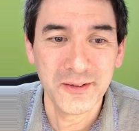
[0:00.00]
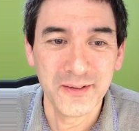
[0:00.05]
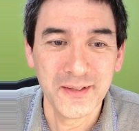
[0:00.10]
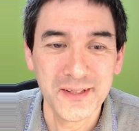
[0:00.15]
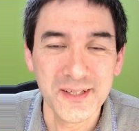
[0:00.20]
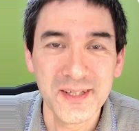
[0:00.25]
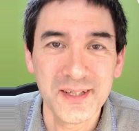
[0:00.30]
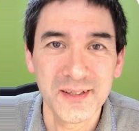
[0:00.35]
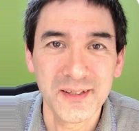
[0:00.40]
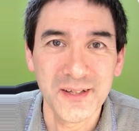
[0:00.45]

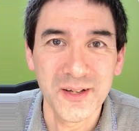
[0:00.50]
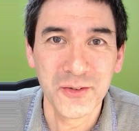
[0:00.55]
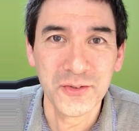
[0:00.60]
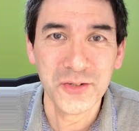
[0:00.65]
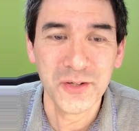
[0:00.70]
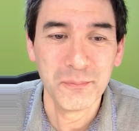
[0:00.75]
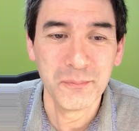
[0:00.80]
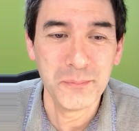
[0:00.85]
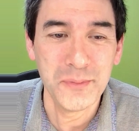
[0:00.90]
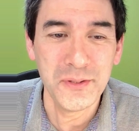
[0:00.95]
This uh,
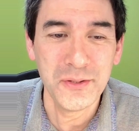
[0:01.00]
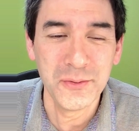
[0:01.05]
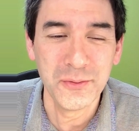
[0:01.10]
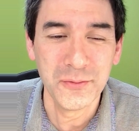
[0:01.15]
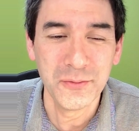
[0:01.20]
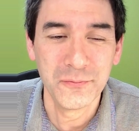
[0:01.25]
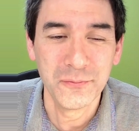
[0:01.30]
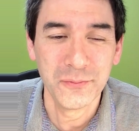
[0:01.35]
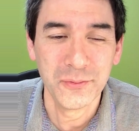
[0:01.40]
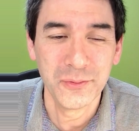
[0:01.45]
also
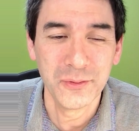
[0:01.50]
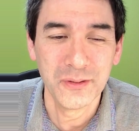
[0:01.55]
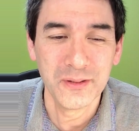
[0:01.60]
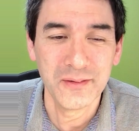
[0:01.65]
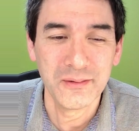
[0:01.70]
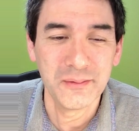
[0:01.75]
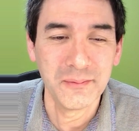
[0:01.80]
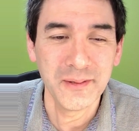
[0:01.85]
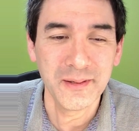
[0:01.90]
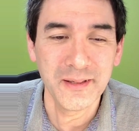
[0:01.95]
beautiful
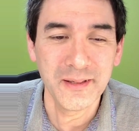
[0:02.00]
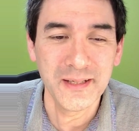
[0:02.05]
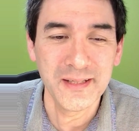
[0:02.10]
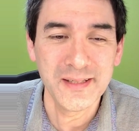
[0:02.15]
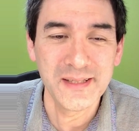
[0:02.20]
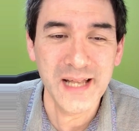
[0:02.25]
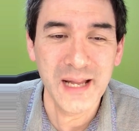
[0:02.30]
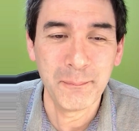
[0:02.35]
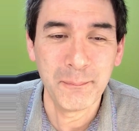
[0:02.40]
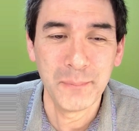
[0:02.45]
uh, yeah,
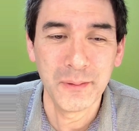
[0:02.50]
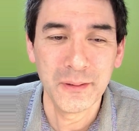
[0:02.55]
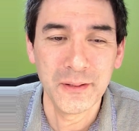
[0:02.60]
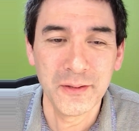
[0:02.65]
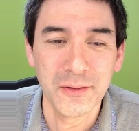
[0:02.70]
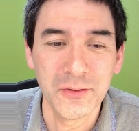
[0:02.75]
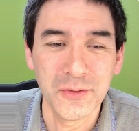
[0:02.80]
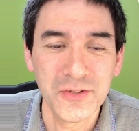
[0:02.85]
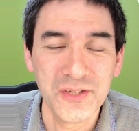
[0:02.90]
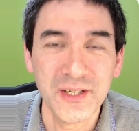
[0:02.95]
example here.
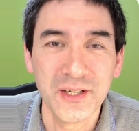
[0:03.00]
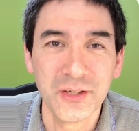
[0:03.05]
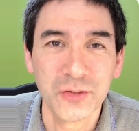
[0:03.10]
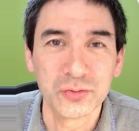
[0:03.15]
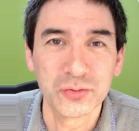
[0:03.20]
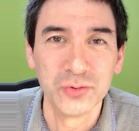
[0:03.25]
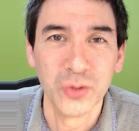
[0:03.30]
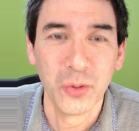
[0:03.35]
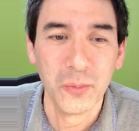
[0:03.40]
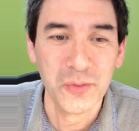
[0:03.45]
You see the
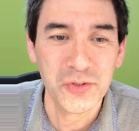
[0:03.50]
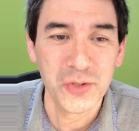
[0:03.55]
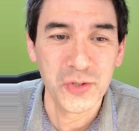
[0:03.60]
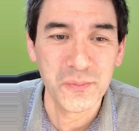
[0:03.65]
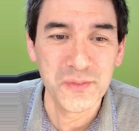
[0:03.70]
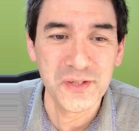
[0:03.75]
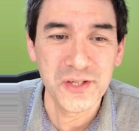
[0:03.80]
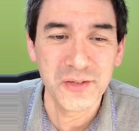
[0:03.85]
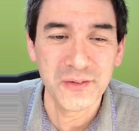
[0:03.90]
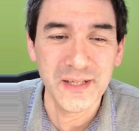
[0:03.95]

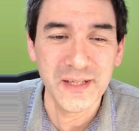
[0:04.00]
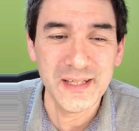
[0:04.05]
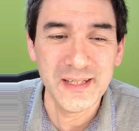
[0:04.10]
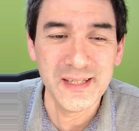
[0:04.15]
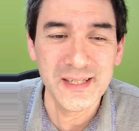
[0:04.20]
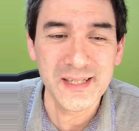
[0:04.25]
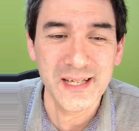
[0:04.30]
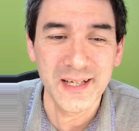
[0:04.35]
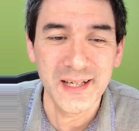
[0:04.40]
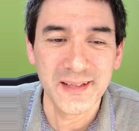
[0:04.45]
chromosomes here
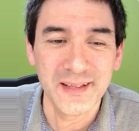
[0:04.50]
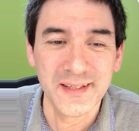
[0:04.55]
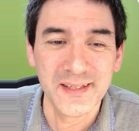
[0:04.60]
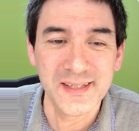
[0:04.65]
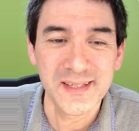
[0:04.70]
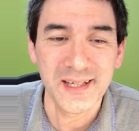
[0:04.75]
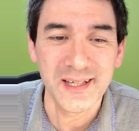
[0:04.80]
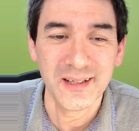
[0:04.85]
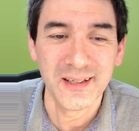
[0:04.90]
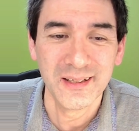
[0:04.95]
inside the
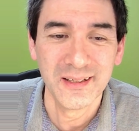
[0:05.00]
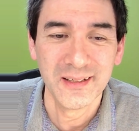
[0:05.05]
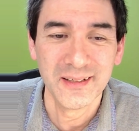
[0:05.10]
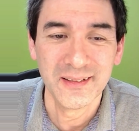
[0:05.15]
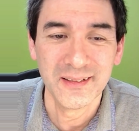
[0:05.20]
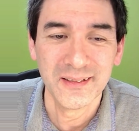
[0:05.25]
cell.